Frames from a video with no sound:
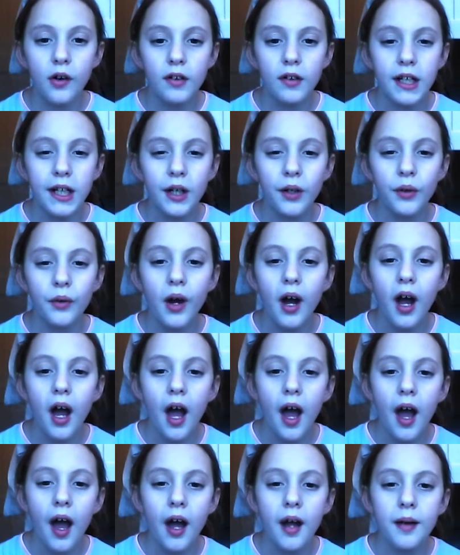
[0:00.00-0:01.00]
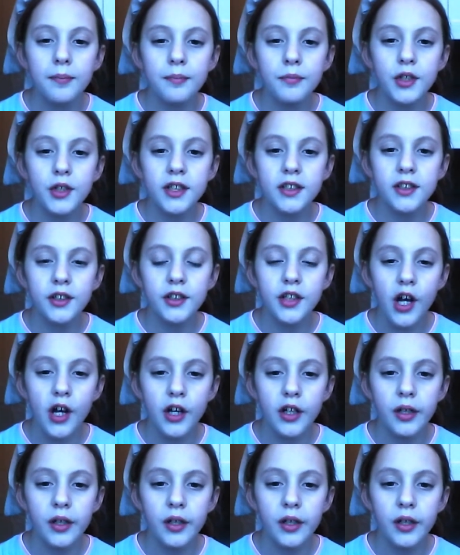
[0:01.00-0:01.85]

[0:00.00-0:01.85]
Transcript: a tutorial, just